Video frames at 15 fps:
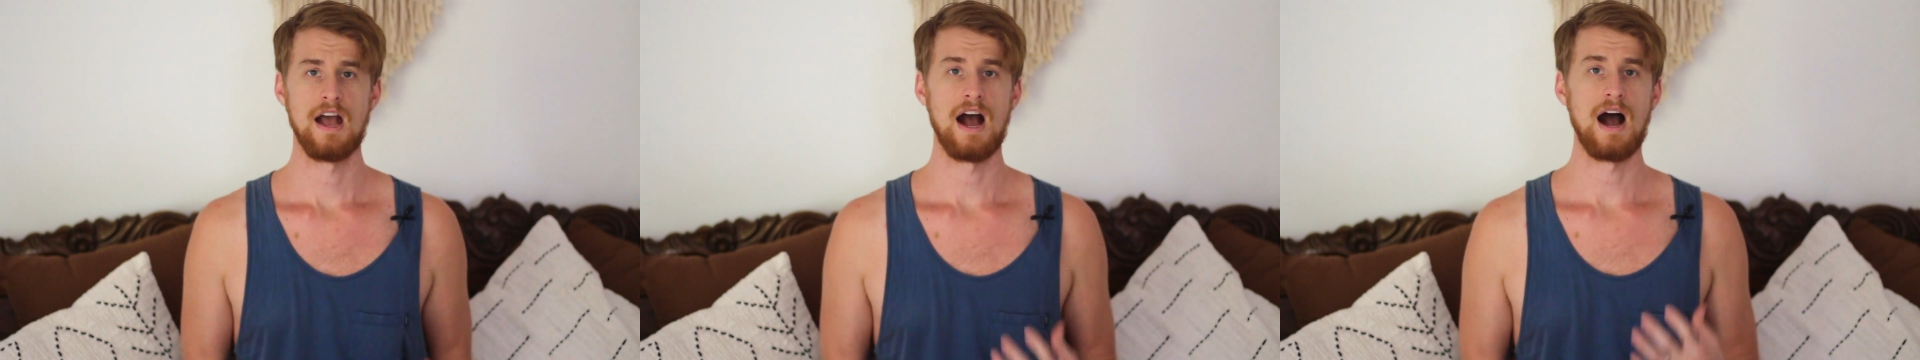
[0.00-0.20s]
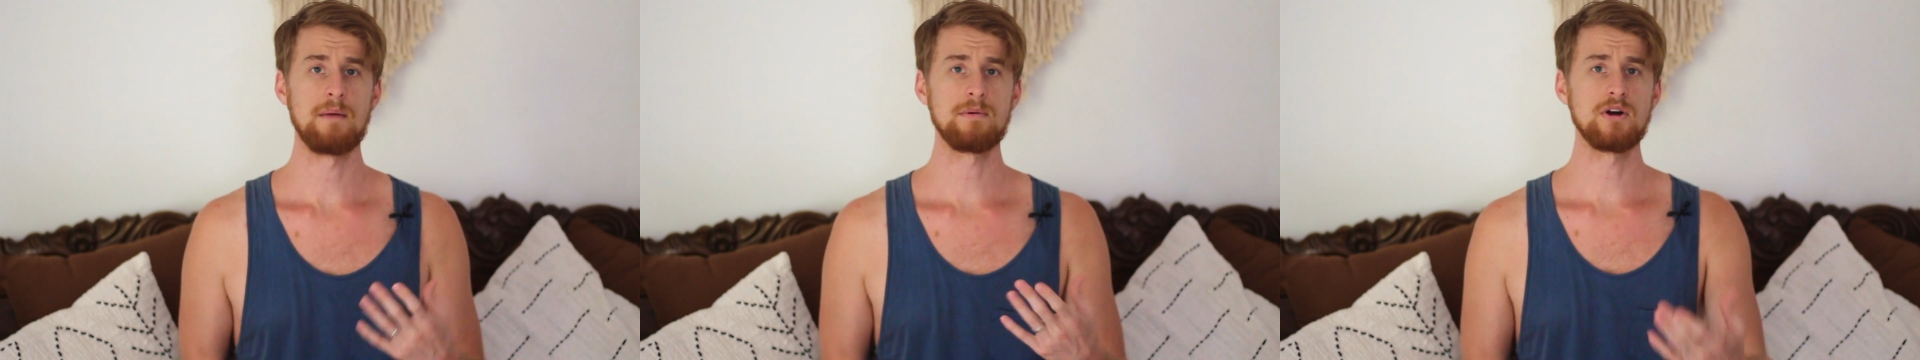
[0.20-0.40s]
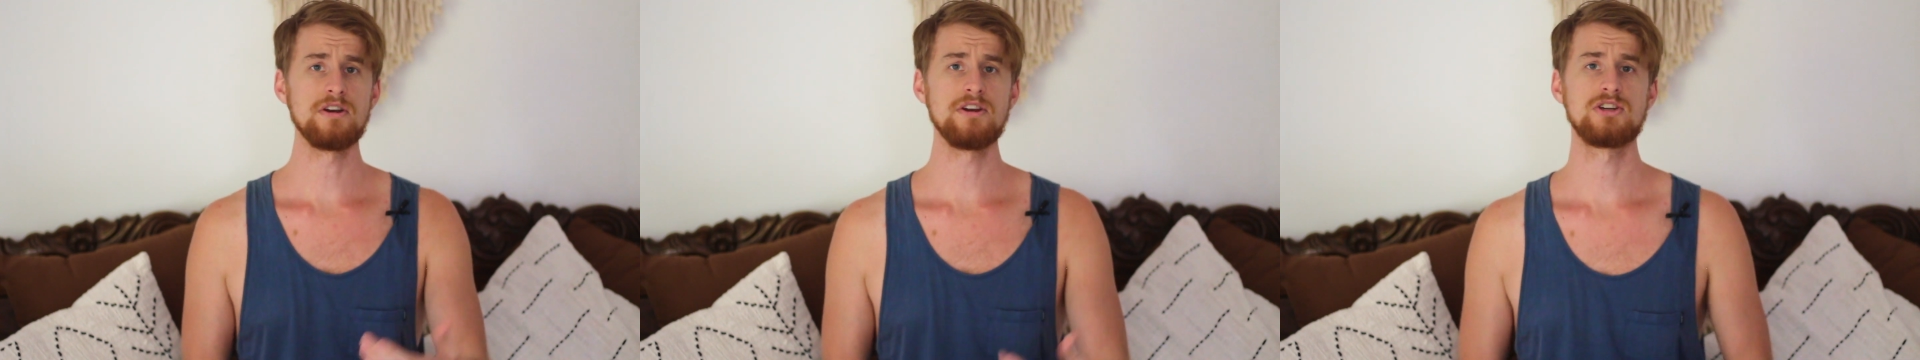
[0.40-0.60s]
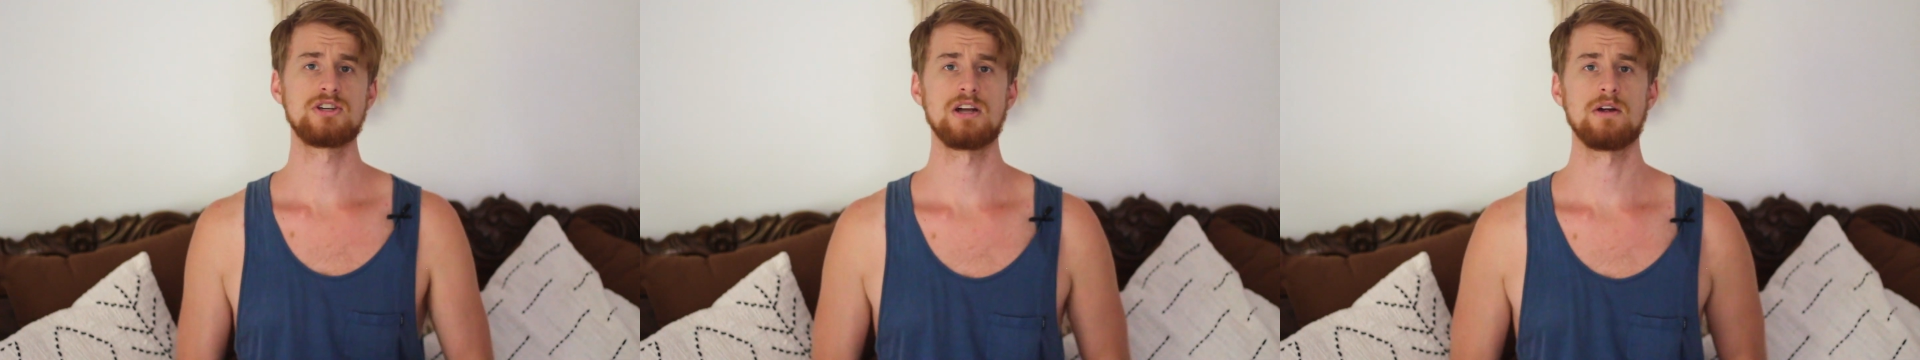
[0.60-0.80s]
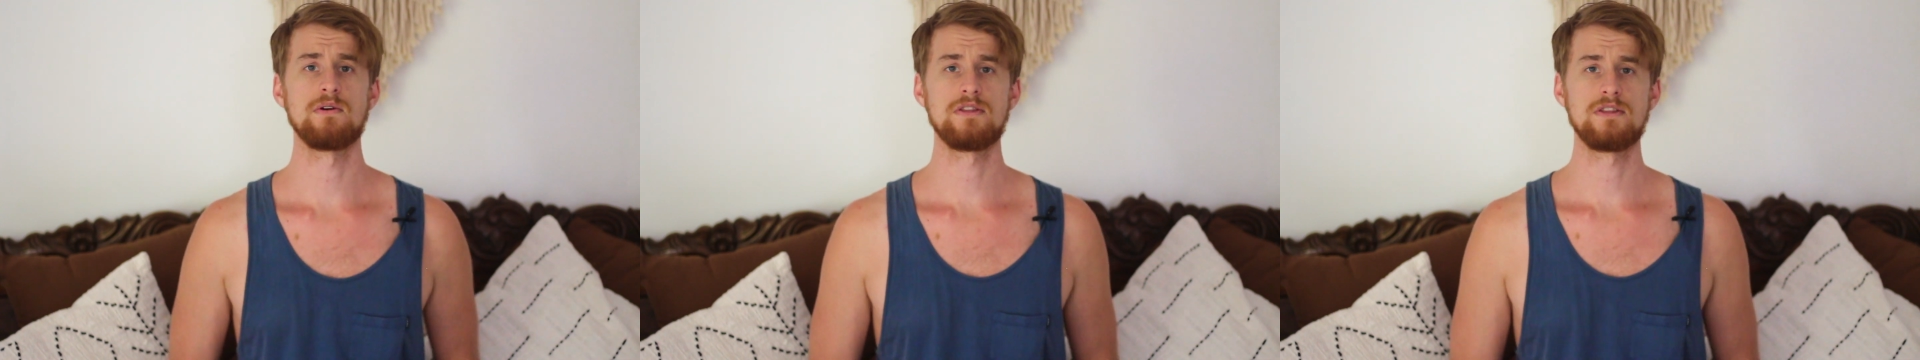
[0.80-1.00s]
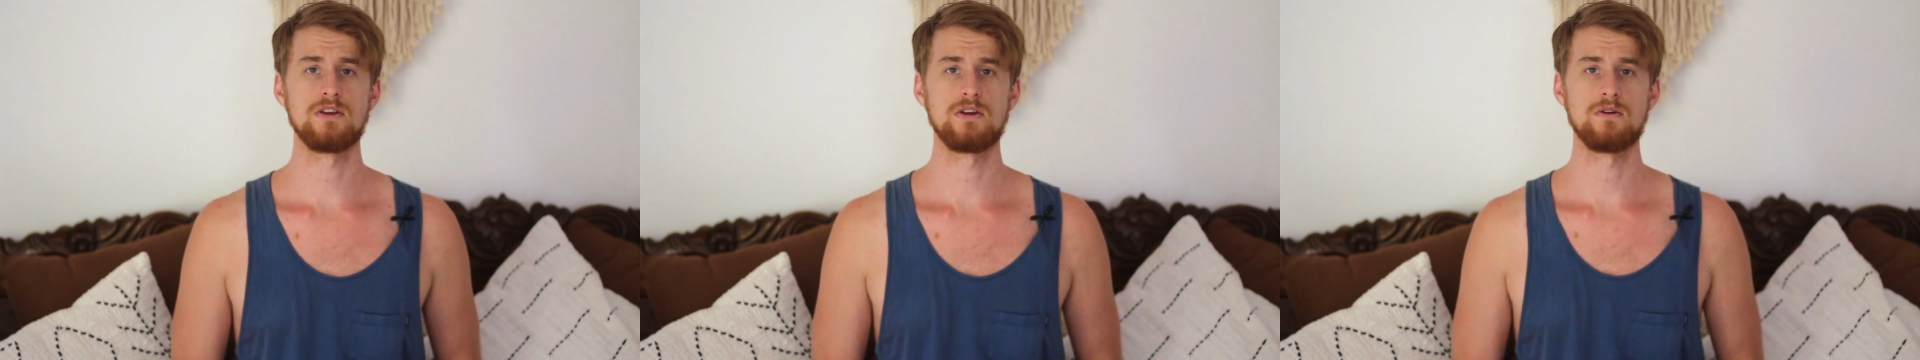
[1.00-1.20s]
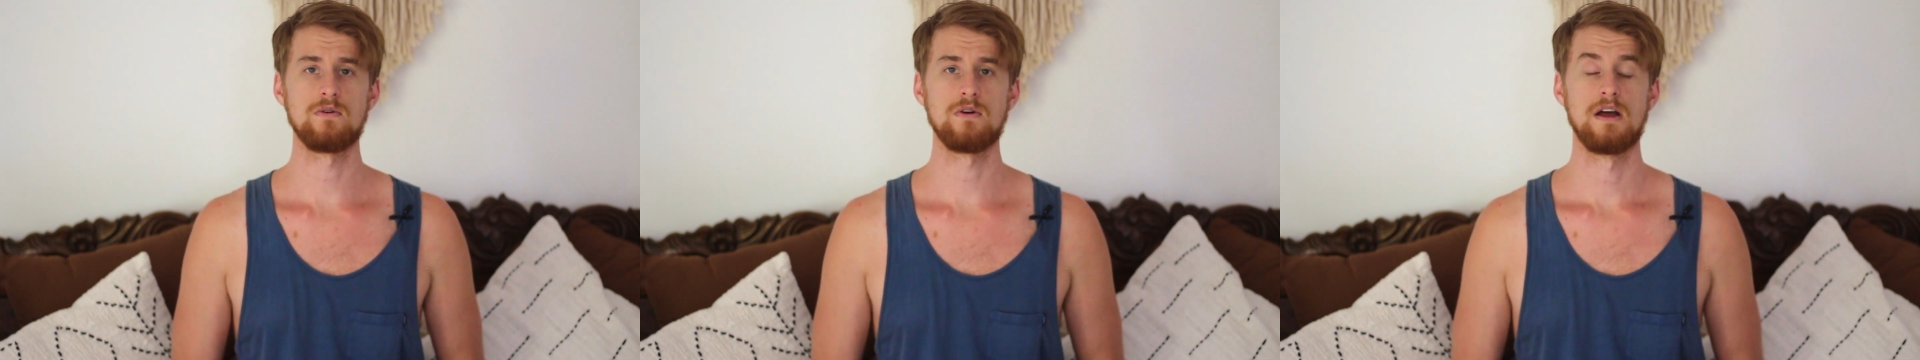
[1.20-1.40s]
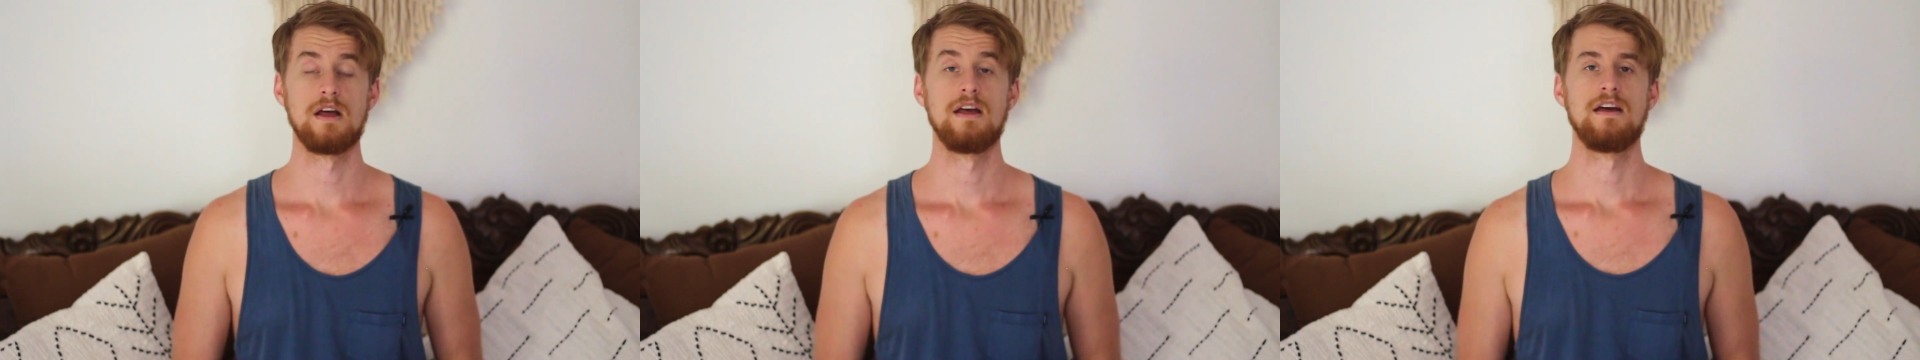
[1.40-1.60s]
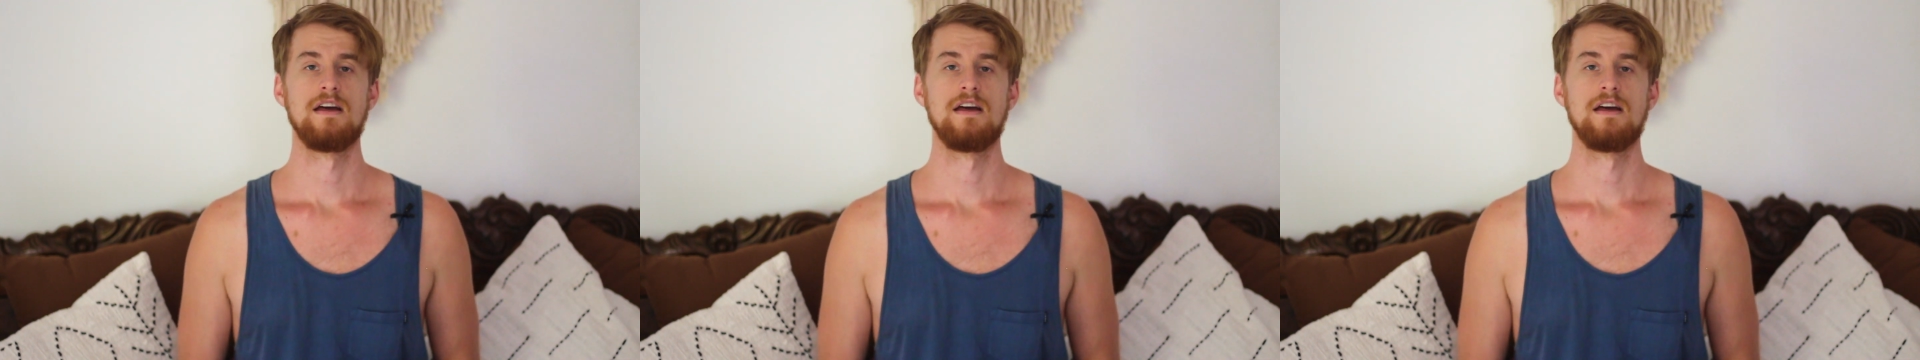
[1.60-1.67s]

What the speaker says: I'm going to share with you